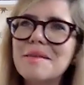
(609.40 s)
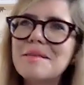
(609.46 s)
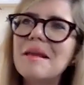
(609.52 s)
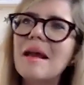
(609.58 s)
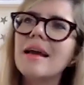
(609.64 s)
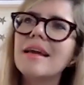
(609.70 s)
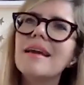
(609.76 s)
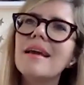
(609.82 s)

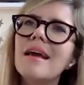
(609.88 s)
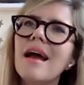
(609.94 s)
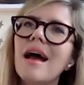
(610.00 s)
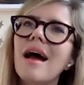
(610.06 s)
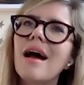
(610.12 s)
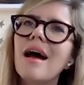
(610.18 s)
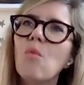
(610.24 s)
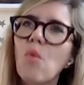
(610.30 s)
say,
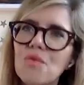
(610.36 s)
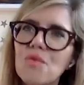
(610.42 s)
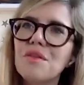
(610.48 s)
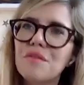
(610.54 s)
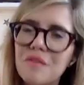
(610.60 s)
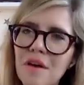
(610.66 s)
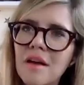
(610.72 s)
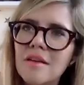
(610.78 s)
was the
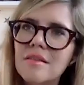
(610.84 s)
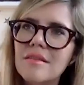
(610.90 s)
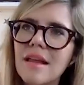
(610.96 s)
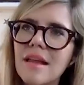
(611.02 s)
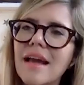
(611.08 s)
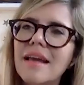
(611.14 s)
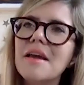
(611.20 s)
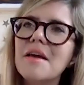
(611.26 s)
first
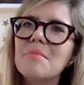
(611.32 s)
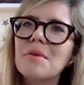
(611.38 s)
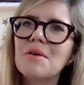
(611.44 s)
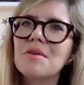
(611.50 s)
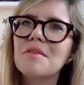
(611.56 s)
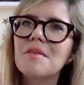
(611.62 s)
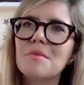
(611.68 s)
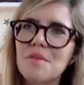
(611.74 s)
day,
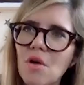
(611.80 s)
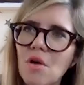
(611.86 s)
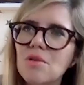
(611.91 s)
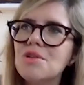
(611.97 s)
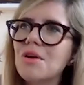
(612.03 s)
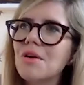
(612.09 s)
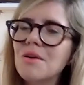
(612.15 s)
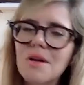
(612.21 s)
because there was hot
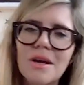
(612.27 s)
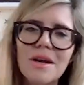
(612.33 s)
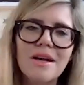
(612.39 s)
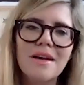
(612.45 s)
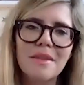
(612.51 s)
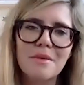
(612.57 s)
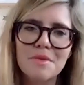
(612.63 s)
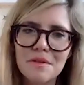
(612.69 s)

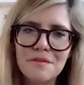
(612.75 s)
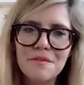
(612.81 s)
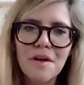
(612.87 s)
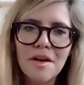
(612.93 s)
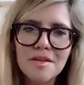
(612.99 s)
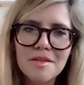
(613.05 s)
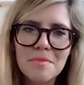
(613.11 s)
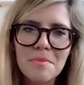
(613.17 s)
chocolate, there was a
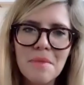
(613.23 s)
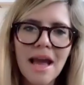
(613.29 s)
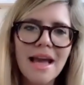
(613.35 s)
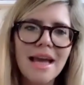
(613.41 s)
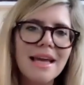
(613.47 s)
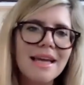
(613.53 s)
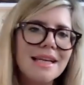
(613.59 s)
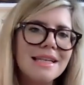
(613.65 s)
fuss
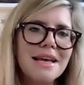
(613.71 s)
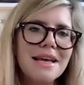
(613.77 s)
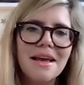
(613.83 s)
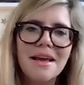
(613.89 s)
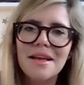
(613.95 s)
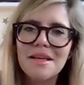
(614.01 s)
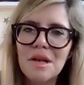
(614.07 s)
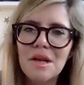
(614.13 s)
made,
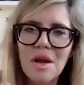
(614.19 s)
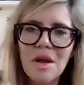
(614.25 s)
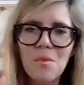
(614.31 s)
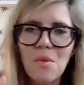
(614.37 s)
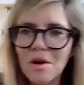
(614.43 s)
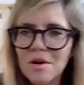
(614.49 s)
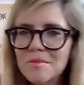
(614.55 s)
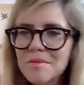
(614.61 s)
you know,
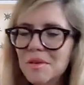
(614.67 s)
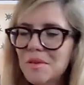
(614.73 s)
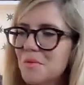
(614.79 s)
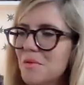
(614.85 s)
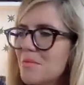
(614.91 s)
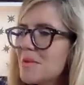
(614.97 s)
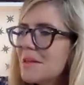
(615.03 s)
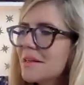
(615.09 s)
welcome to the
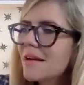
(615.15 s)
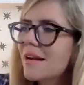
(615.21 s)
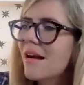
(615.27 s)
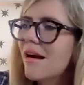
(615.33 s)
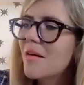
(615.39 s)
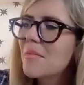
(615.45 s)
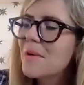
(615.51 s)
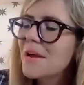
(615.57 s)
woman
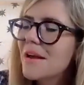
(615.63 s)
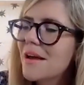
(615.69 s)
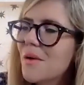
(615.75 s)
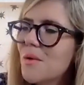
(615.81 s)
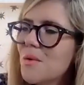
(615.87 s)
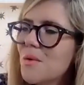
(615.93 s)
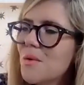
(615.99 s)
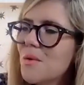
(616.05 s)
club,
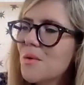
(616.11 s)
all of